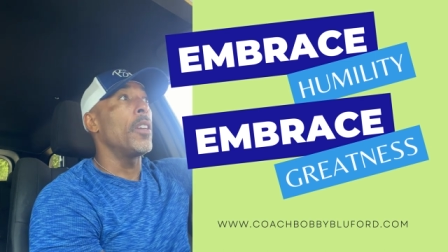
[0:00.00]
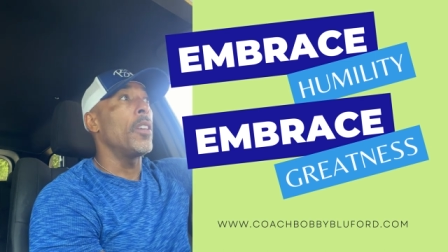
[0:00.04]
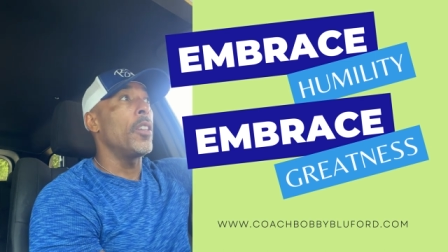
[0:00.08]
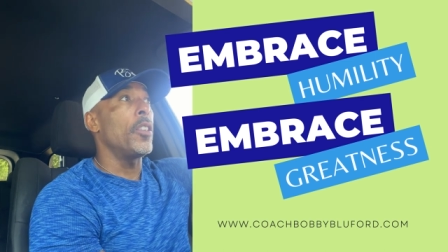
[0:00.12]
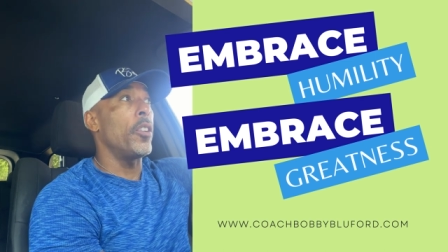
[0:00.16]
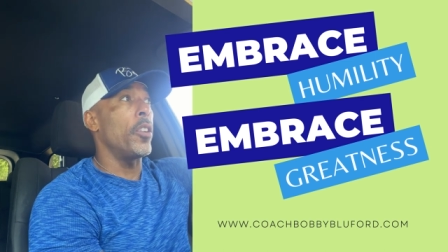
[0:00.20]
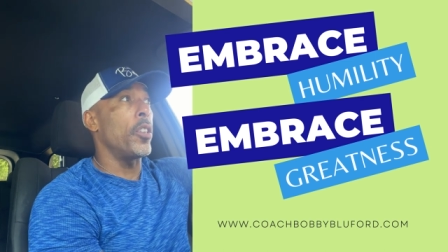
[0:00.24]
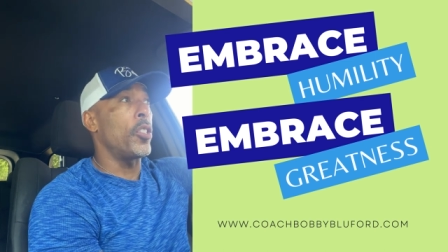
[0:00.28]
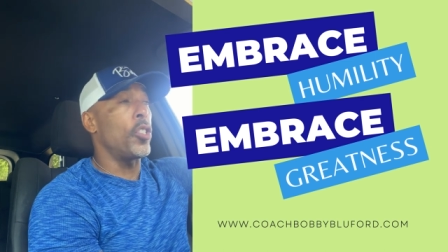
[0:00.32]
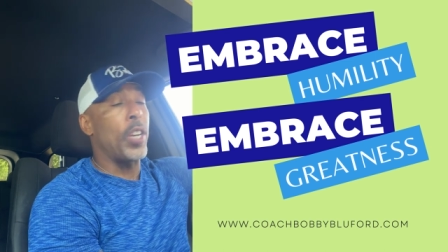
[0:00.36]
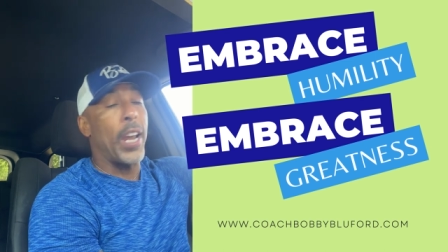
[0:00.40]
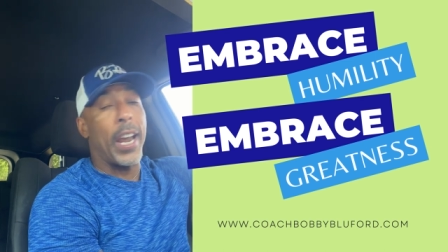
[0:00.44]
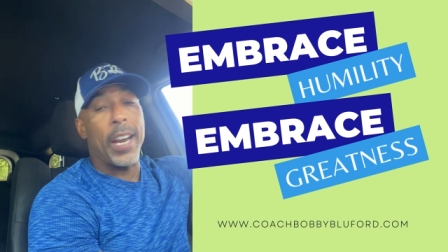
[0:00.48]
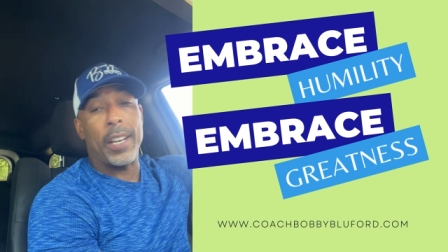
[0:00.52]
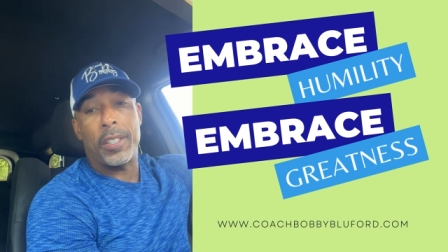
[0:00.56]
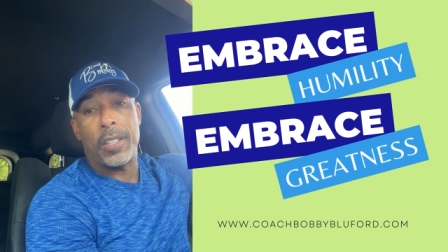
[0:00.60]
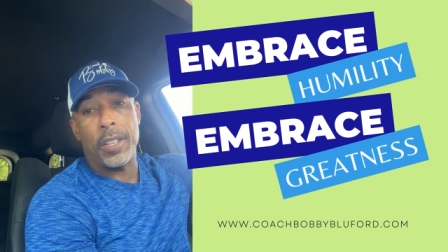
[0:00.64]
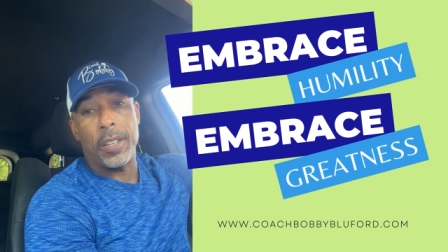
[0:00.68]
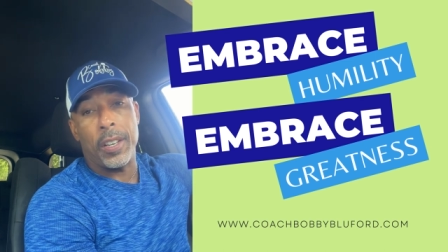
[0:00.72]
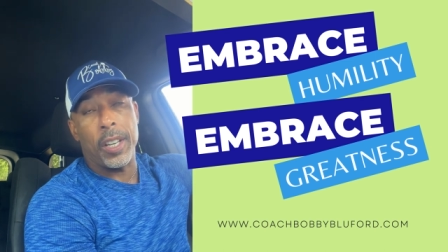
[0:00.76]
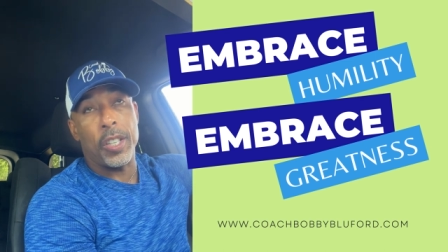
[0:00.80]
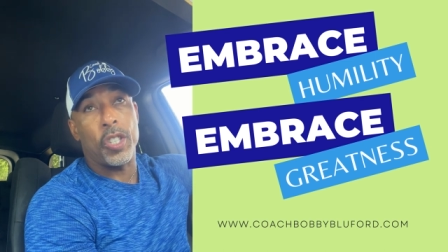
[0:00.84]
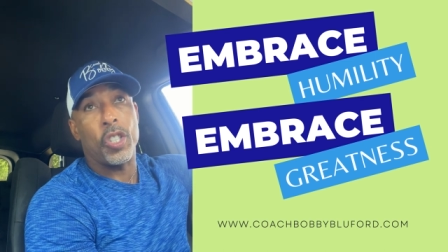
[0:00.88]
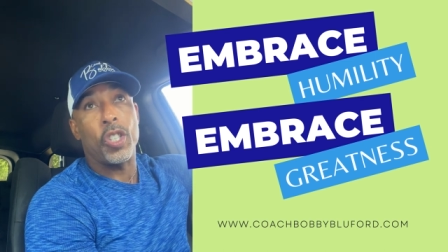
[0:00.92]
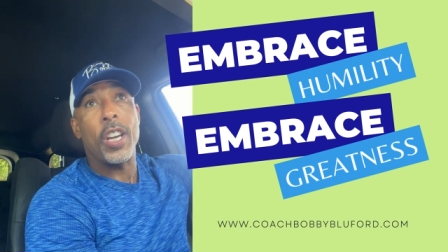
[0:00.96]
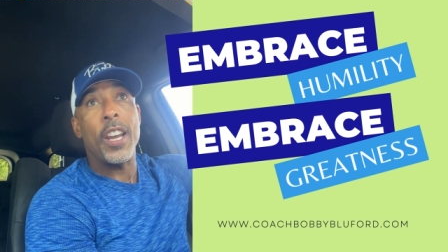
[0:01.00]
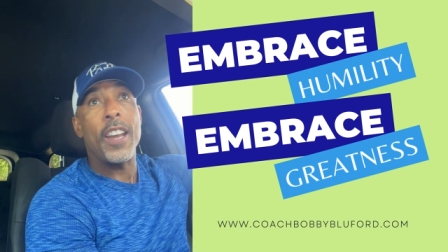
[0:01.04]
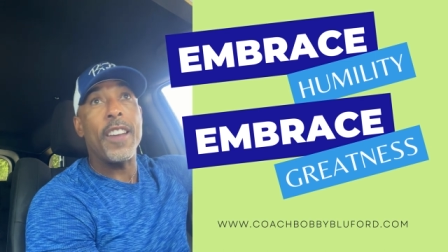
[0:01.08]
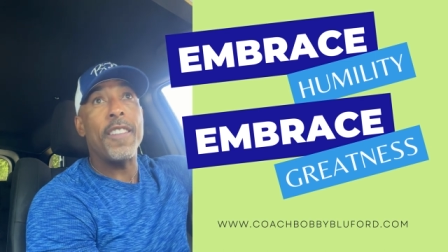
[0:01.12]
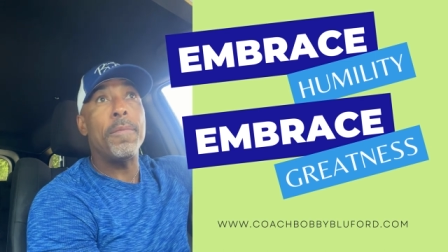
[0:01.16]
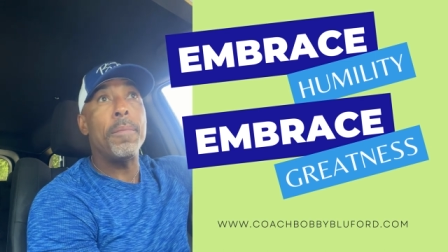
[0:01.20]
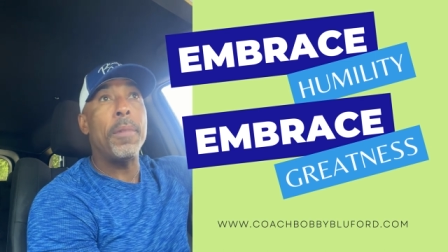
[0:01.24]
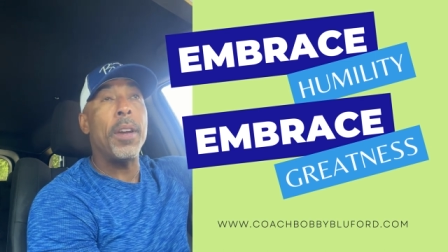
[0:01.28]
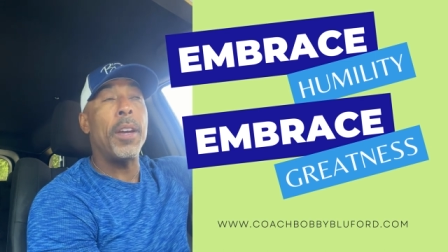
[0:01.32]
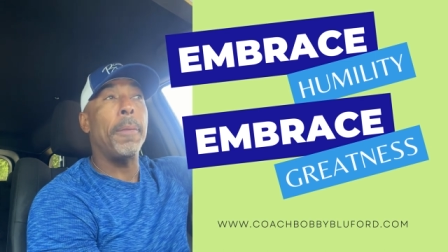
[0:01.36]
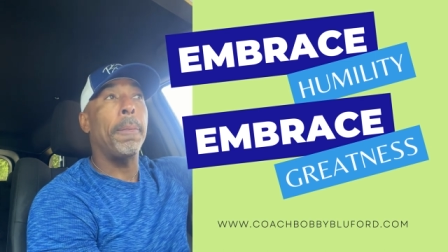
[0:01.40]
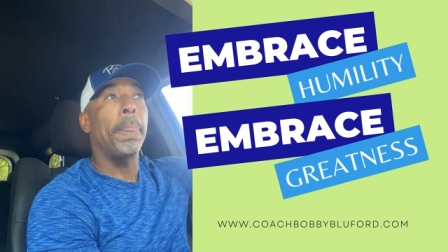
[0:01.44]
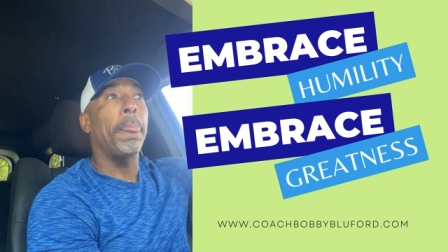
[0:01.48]
You're chasing
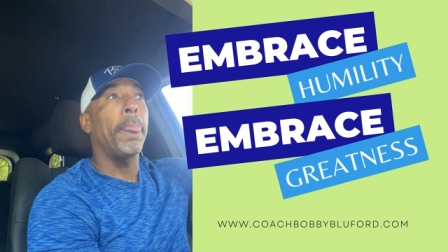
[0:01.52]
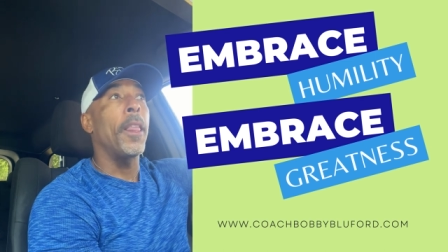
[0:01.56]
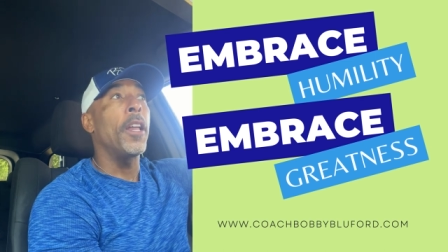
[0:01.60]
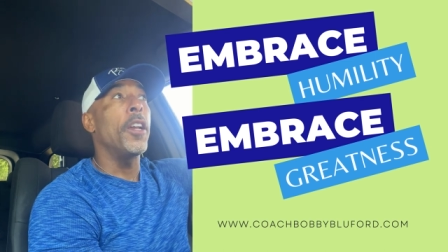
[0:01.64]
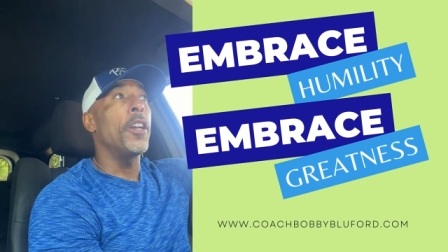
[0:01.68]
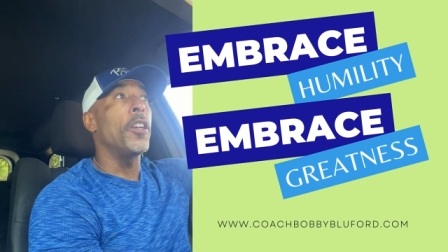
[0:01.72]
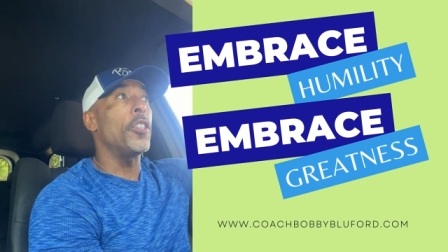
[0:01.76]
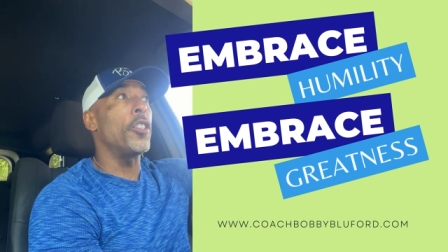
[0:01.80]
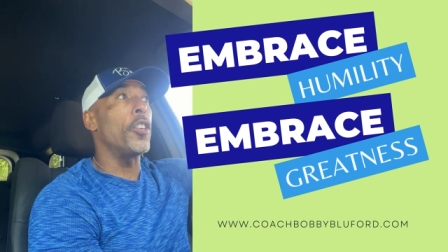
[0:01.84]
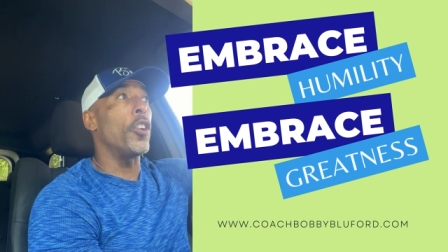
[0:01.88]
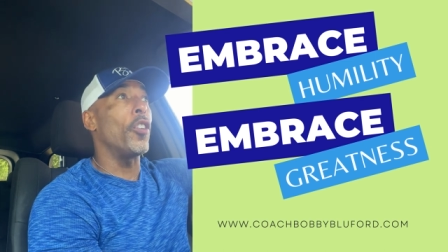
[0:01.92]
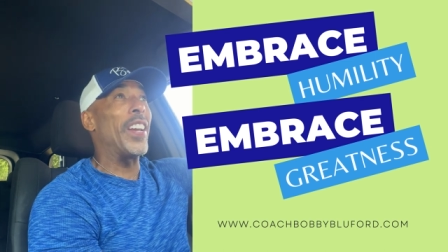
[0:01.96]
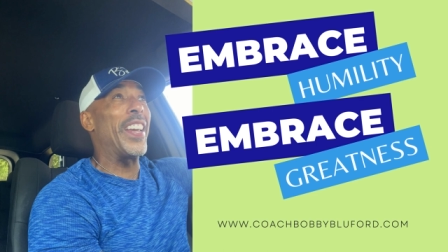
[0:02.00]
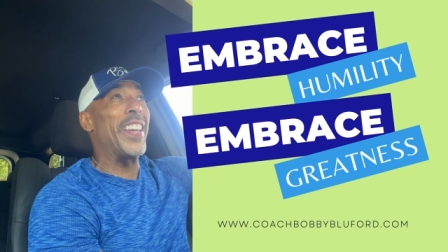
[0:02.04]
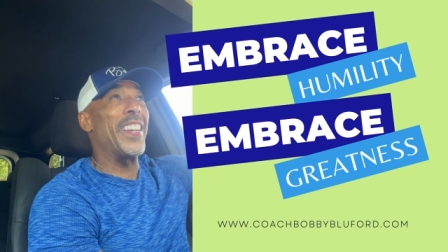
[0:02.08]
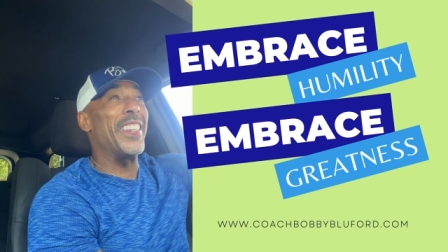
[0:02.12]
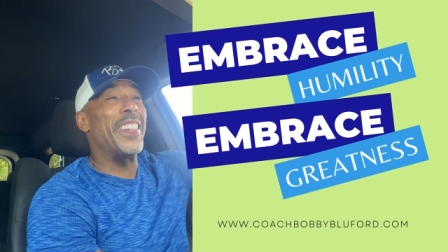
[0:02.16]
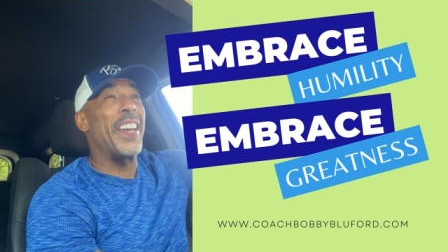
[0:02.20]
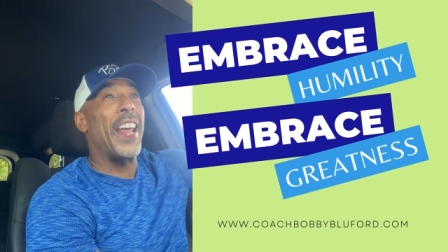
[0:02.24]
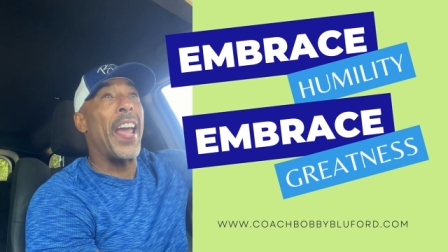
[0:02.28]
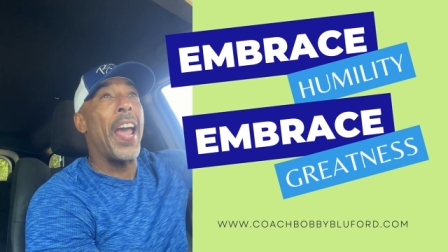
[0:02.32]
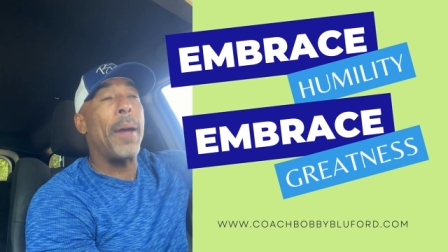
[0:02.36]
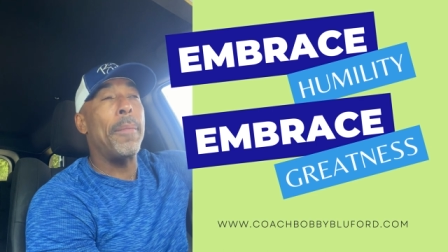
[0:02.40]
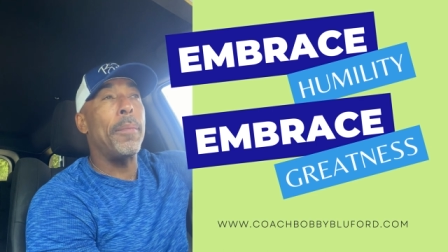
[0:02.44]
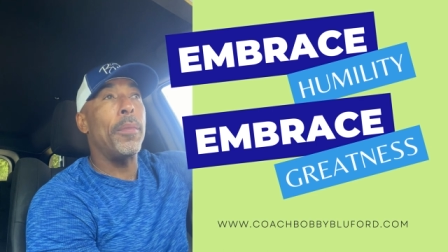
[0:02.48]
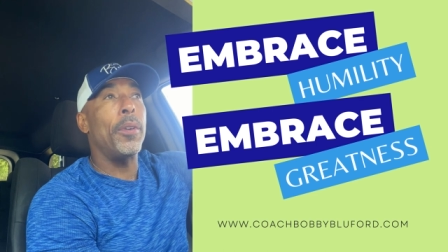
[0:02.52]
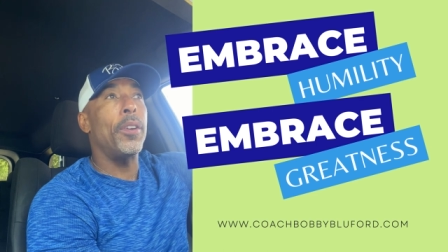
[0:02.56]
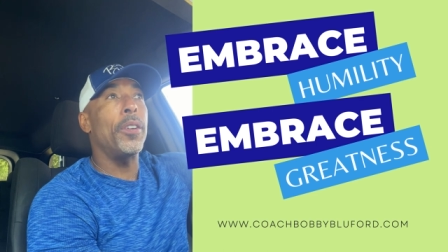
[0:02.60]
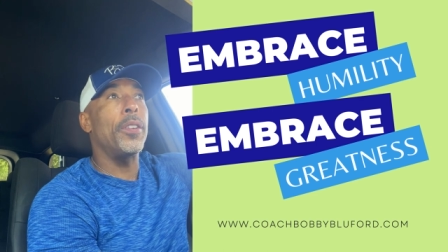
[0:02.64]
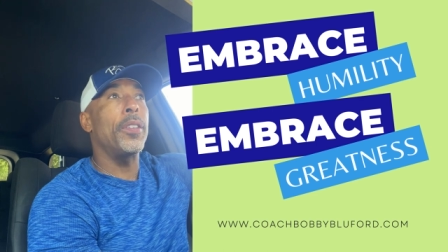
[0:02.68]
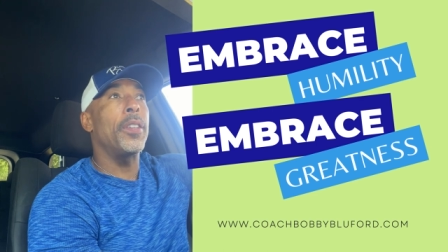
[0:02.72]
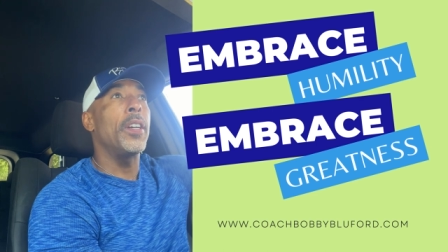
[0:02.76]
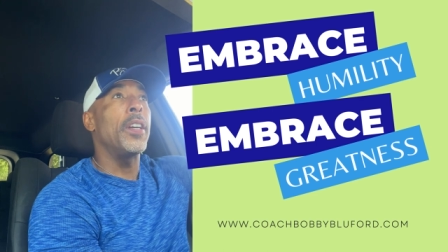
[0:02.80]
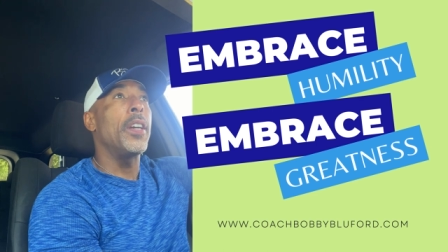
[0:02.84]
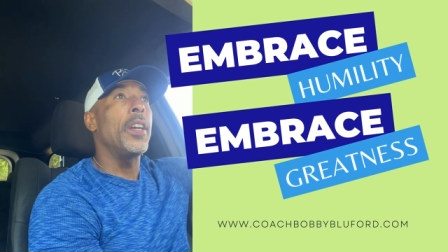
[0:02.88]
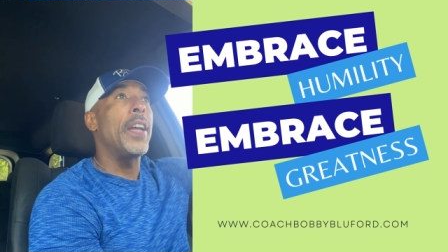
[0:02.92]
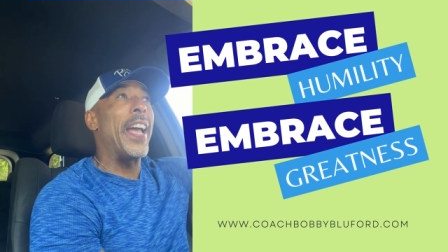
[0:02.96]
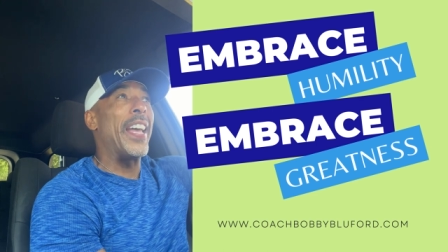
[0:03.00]
achievement. You're enamored